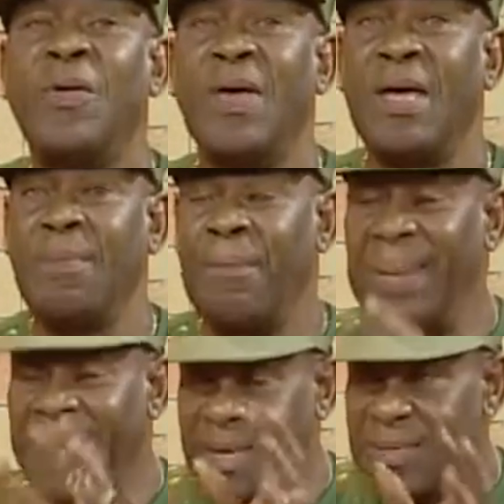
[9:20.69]
you can
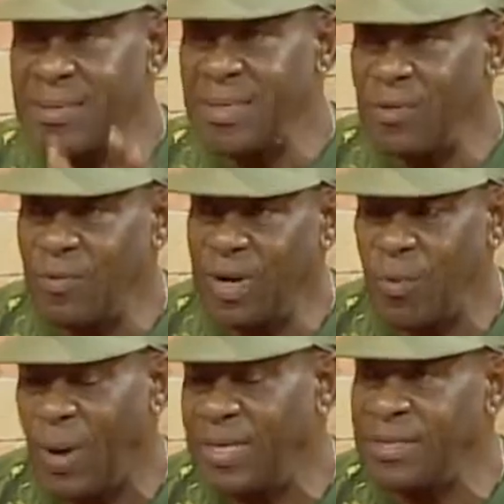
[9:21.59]
paint it red,
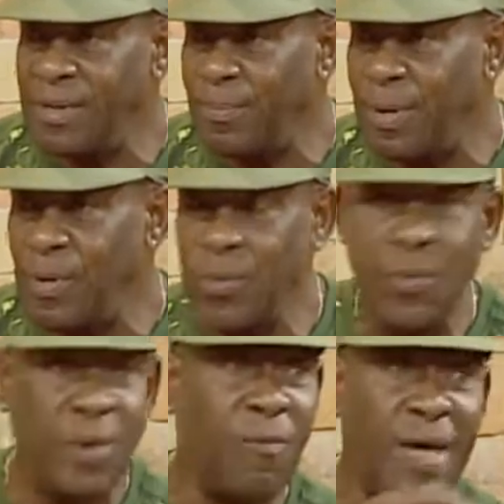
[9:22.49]
white, and mm -hmm.
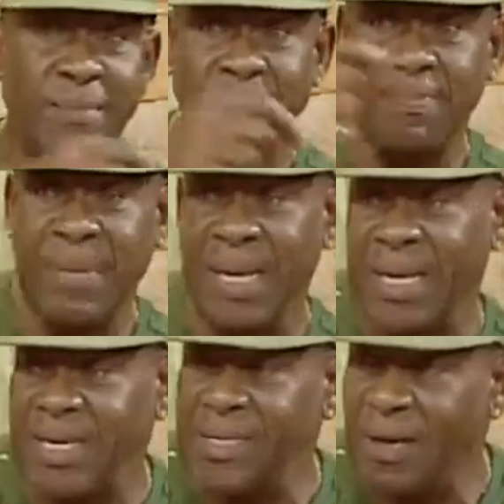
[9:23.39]
blue and write
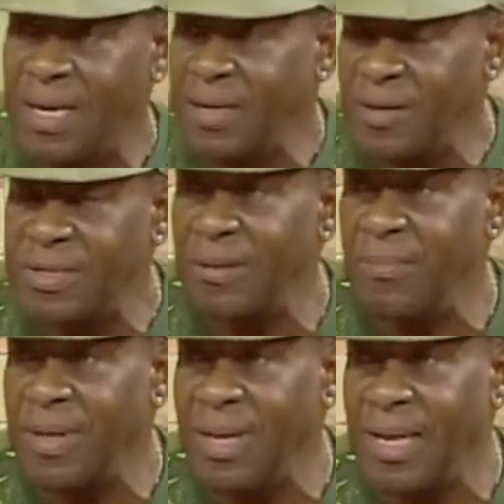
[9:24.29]
Belize on it or
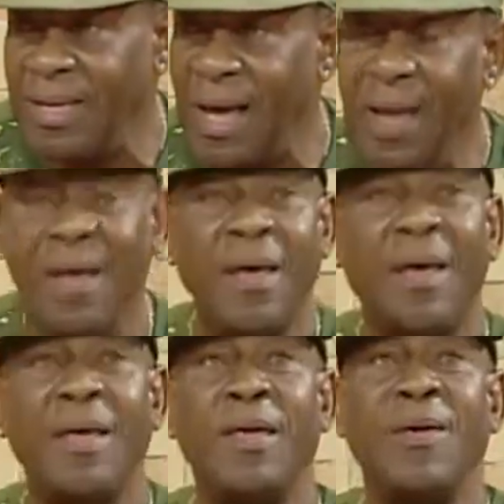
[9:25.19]
something like that
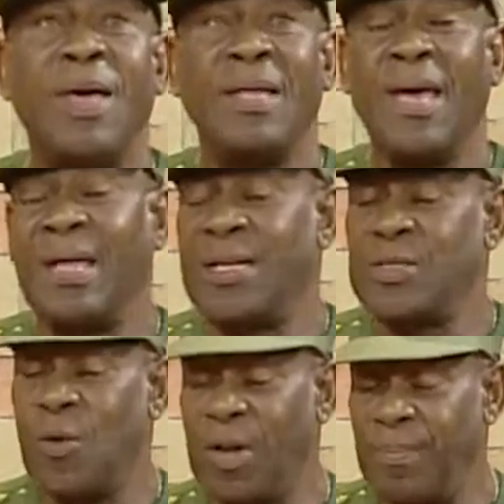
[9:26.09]
you can get the
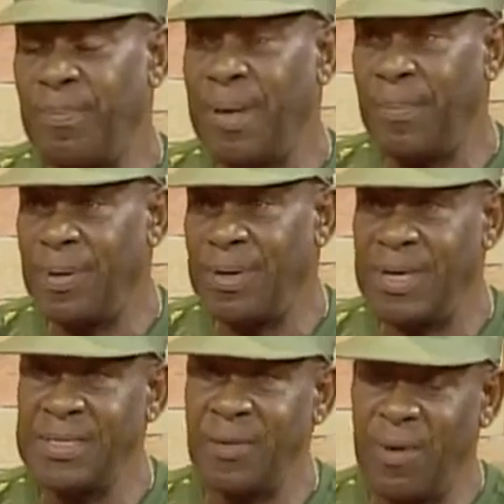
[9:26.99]
toilet paper.
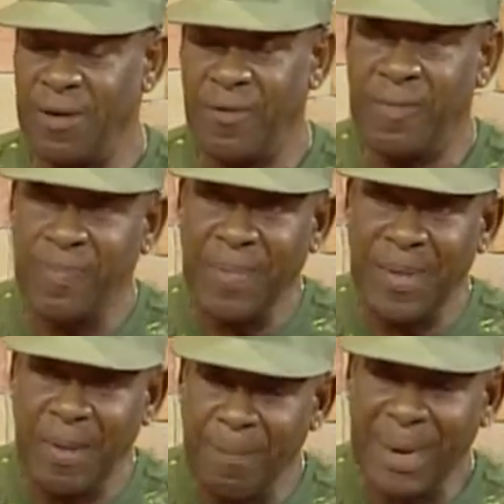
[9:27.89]
There's a way of
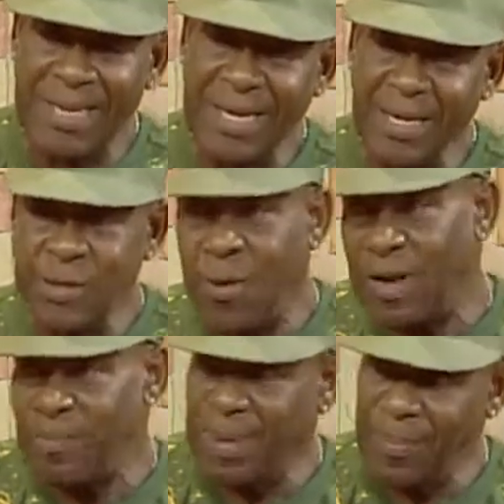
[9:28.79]
plaiting
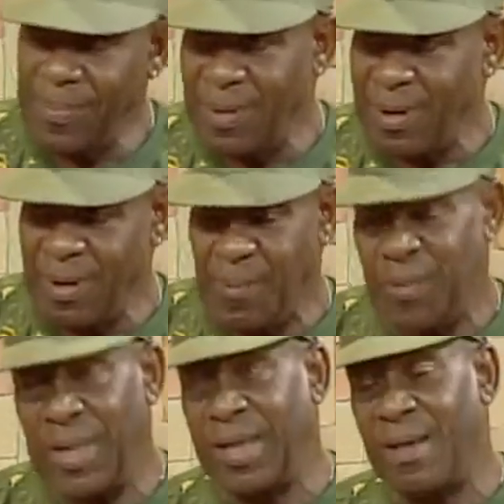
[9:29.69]
toilet paper, mm -hmm.
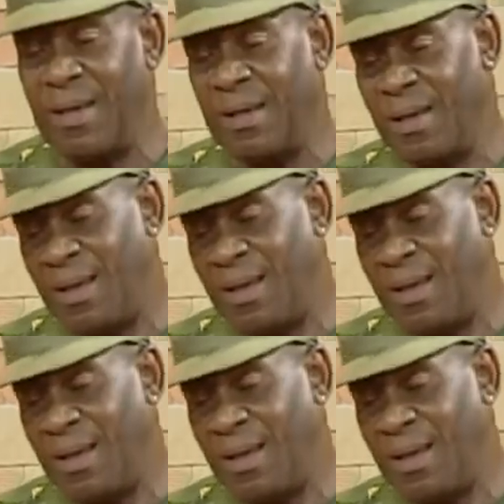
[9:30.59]
putting a